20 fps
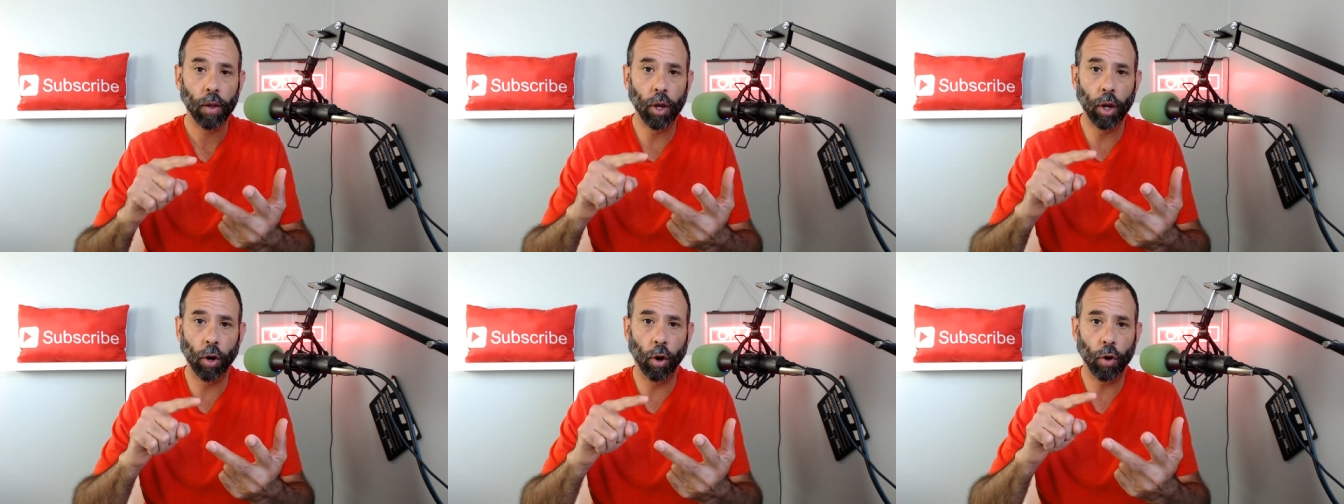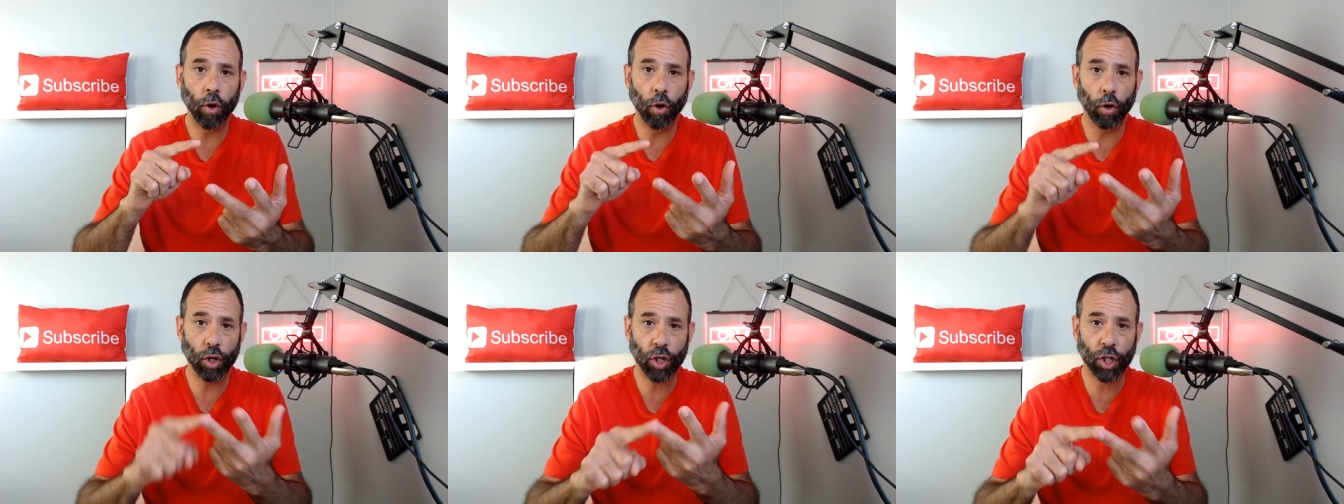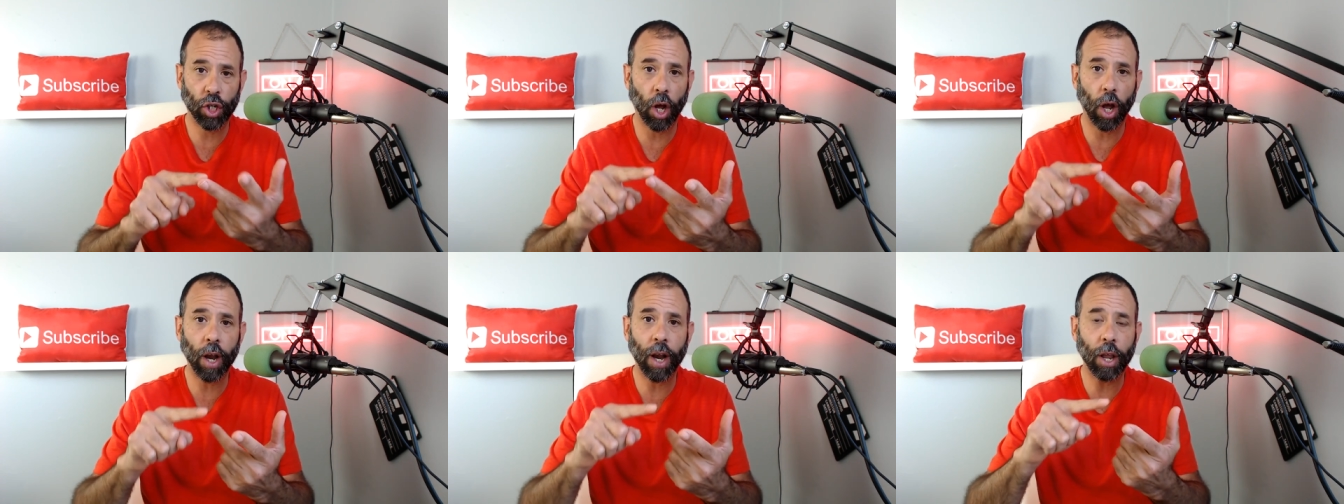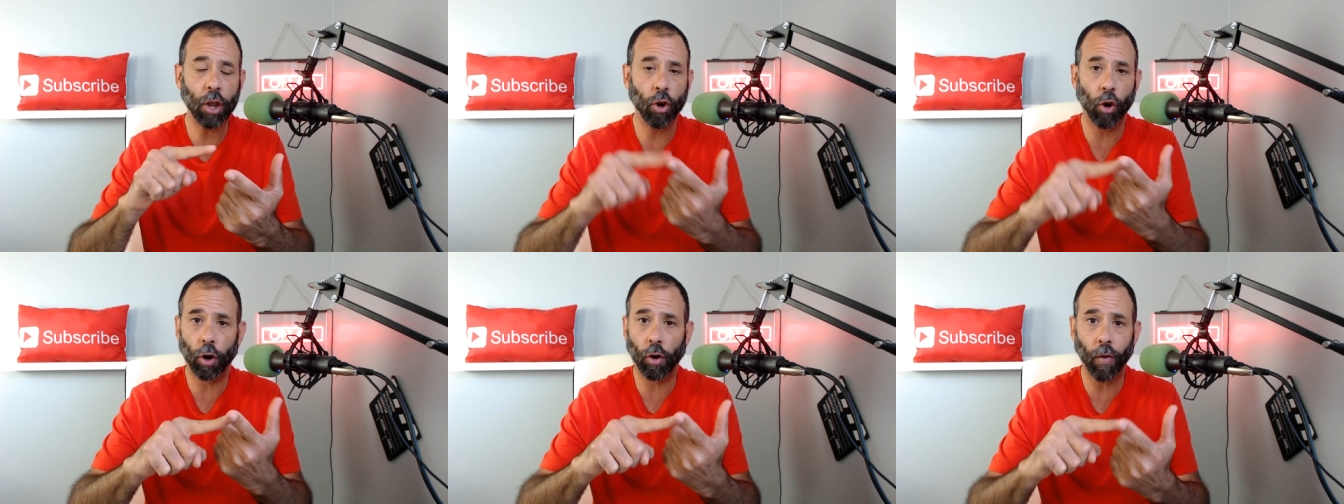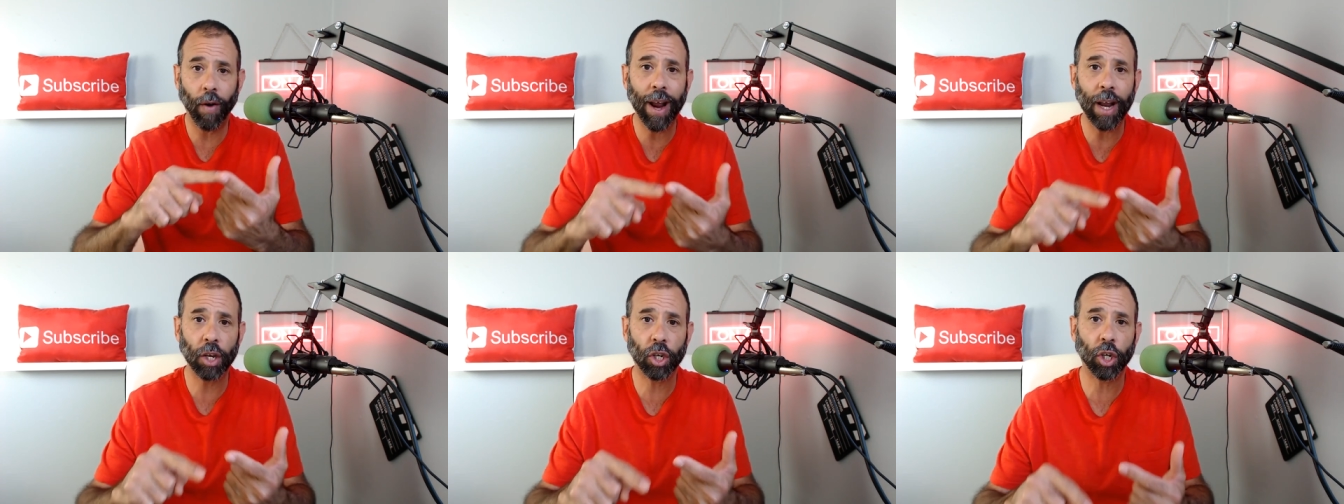you know, your son and your
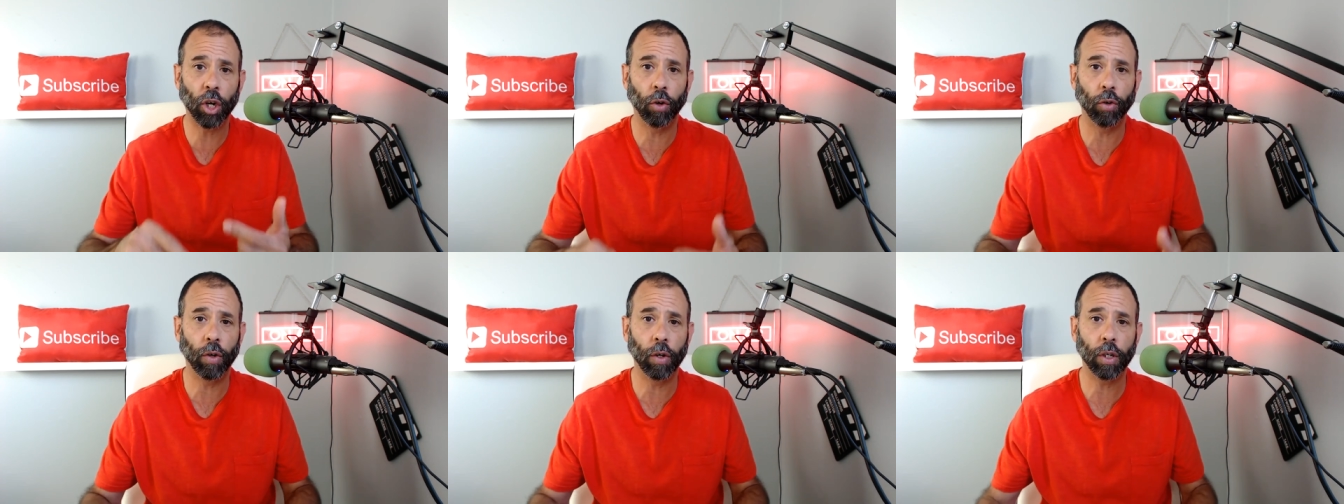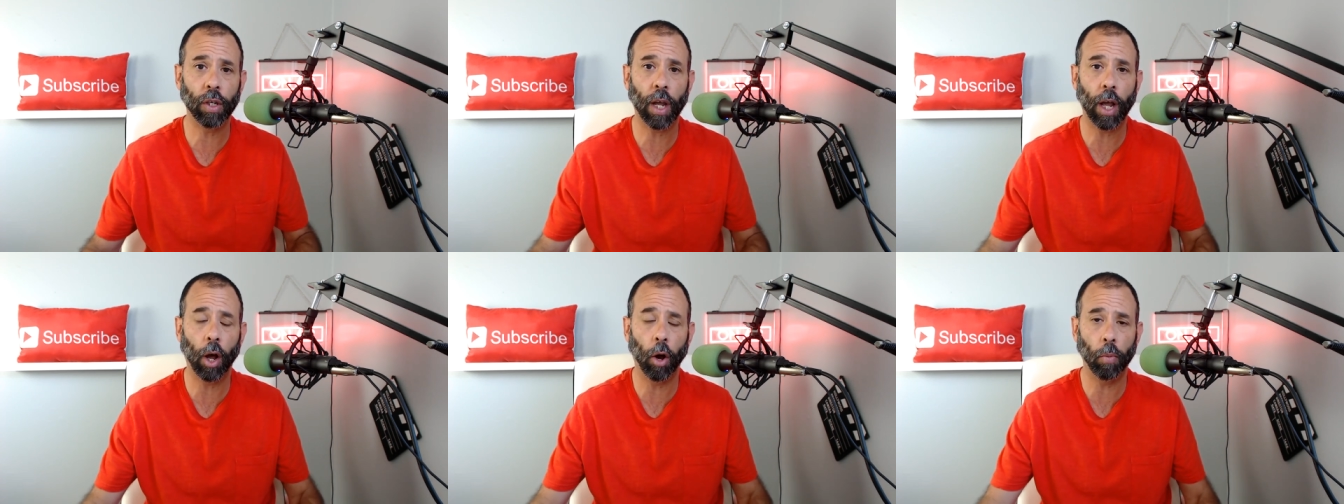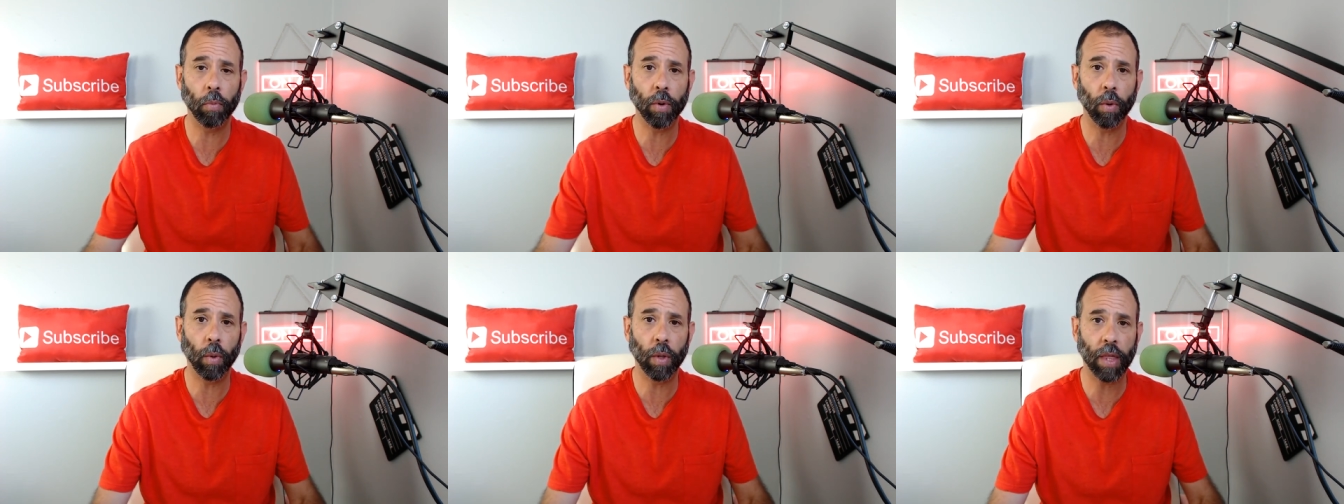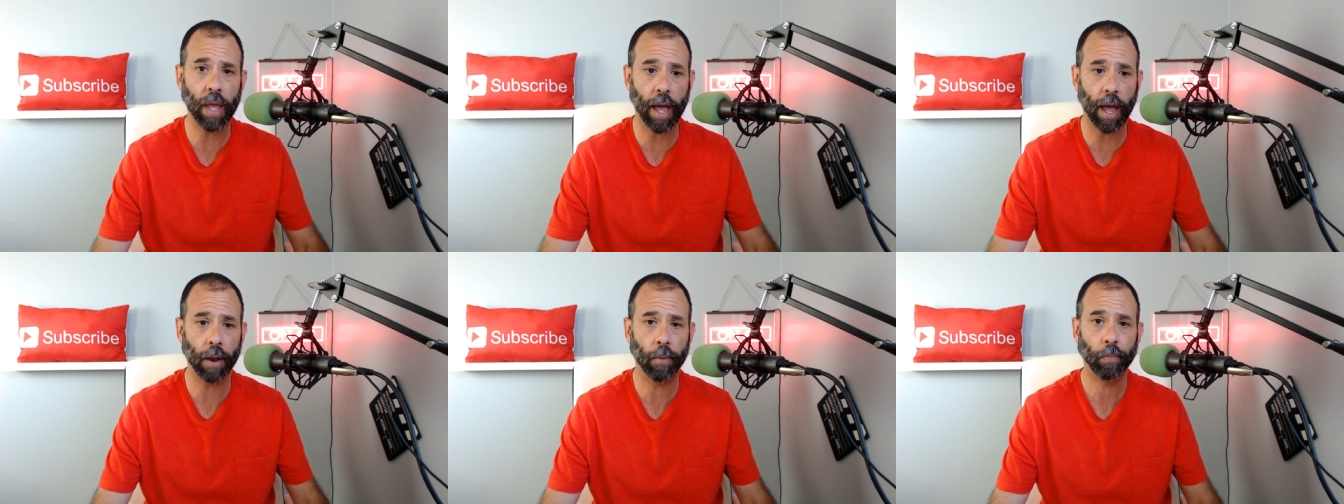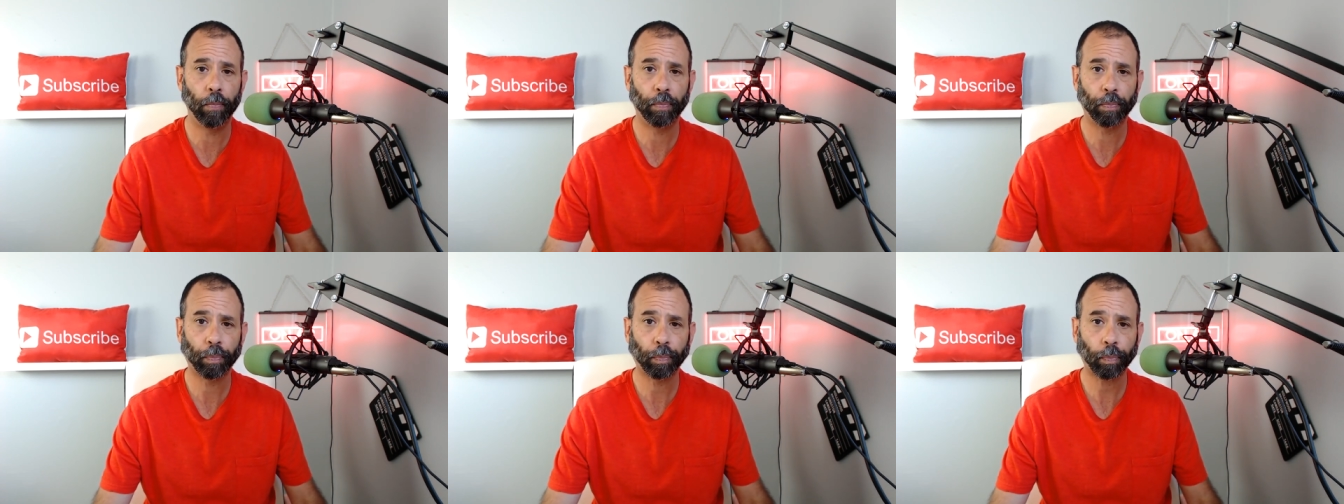grandchildren to help you with that.